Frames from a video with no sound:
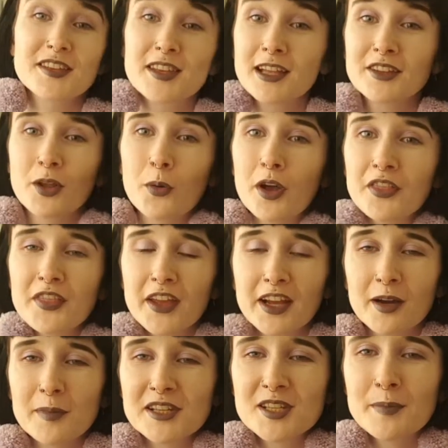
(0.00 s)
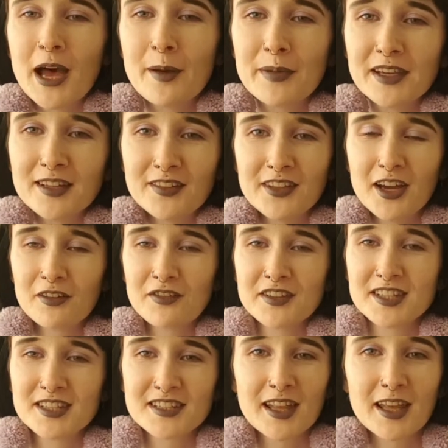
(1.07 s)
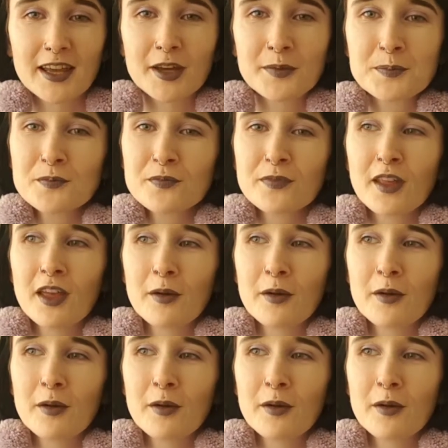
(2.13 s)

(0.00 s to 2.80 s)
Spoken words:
That's like the one thing I miss about being in the office, is like